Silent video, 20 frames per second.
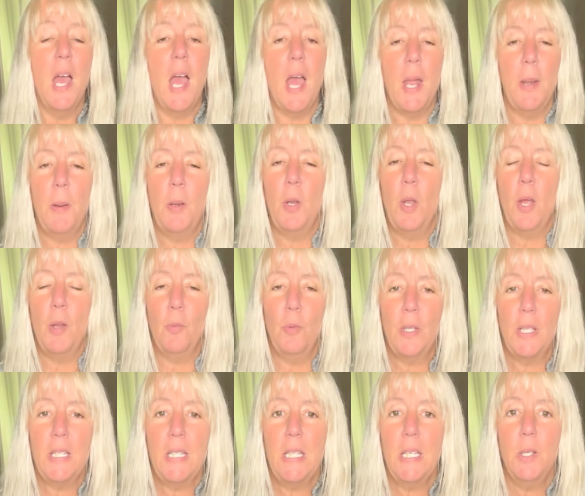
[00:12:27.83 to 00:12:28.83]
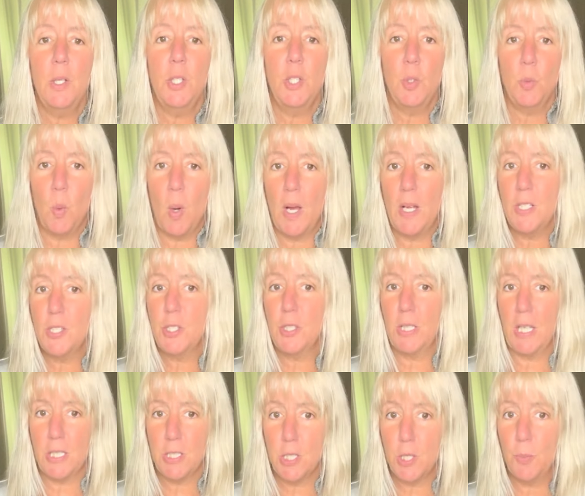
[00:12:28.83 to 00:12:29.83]
and really you want to
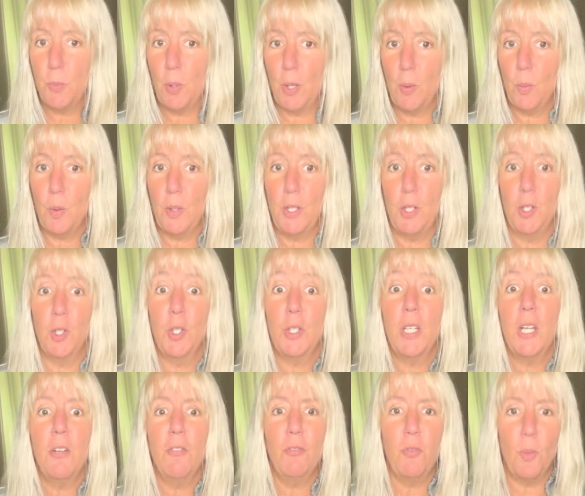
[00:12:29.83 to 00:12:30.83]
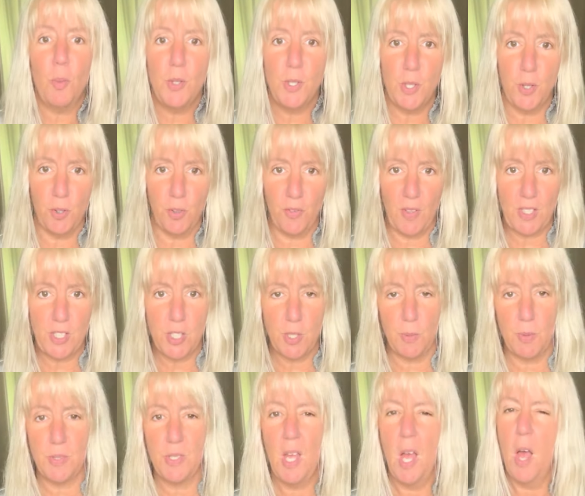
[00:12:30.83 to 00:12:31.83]
get to the point where you're looking forward to those
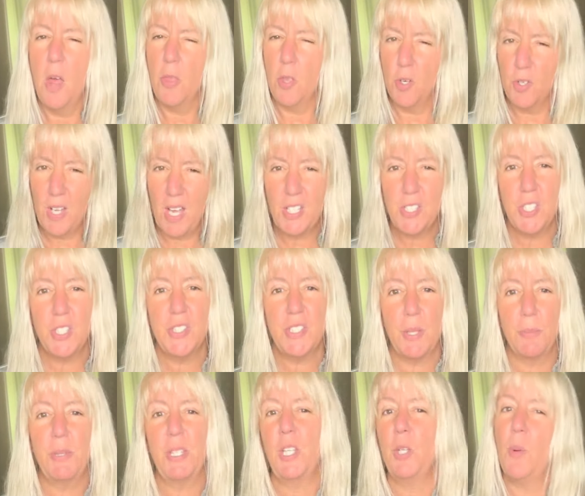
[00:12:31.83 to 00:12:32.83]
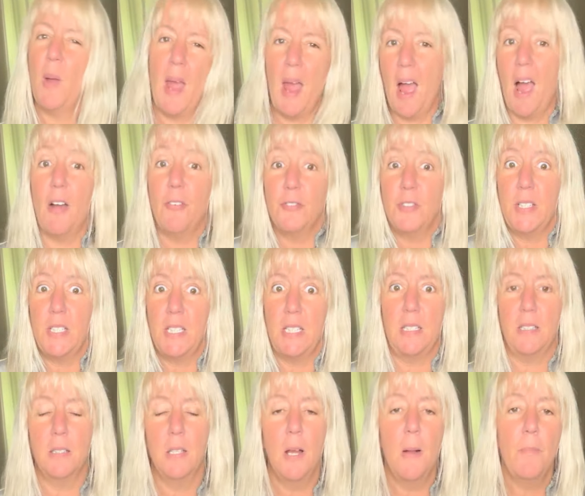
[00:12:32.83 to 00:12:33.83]
vegetables. They're not just something you have to eat.
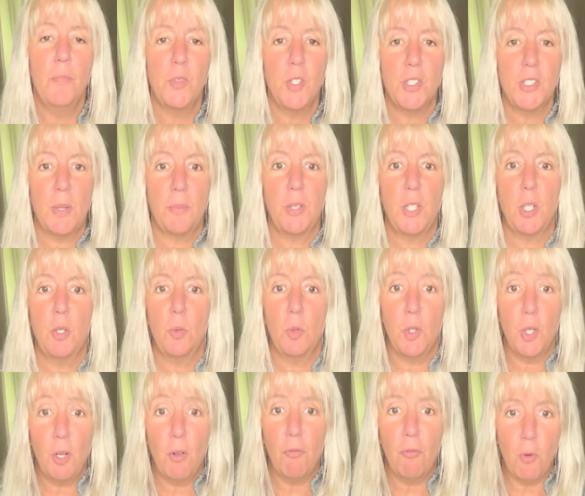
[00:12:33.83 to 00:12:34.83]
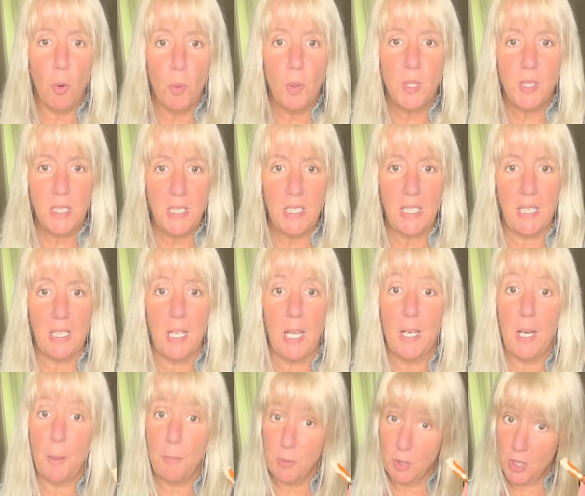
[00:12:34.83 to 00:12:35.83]
There's something you look forward to eating. And
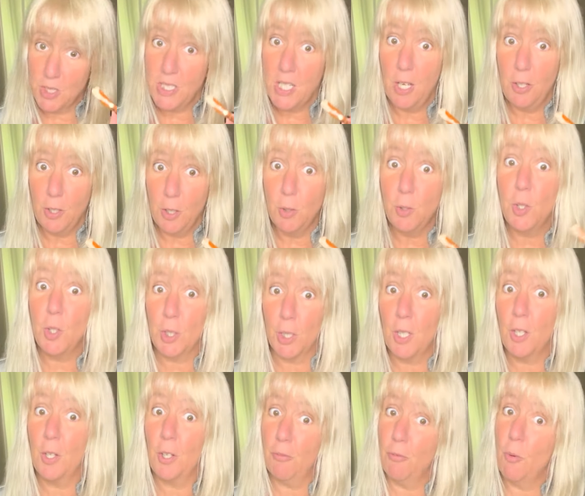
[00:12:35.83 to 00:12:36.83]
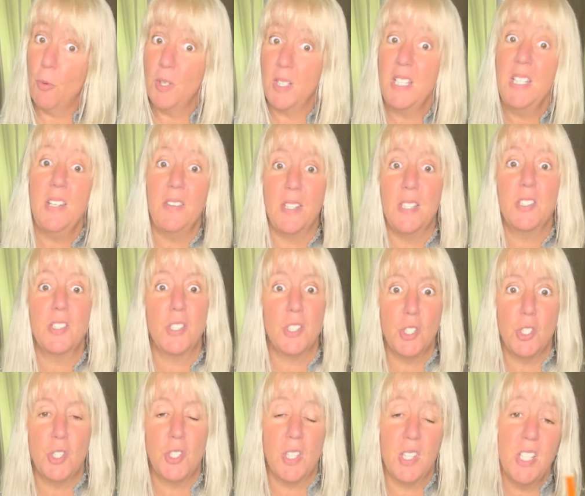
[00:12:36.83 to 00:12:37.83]
I'm going to tell you, you're going to look forward to eating these because they're
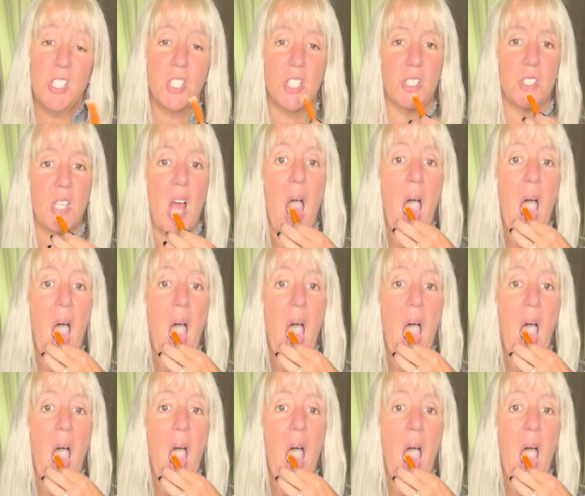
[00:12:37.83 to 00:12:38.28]
delicious.